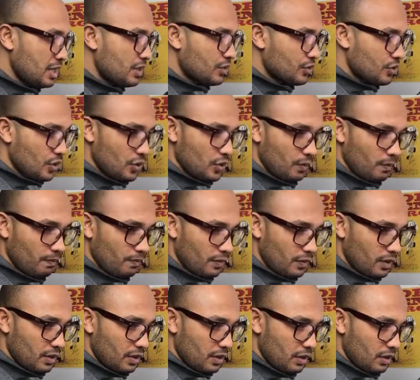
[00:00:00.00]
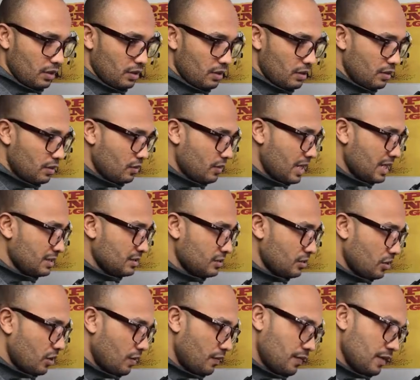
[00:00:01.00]
So the rest
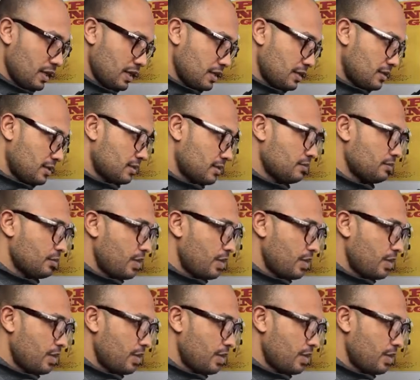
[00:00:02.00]
of these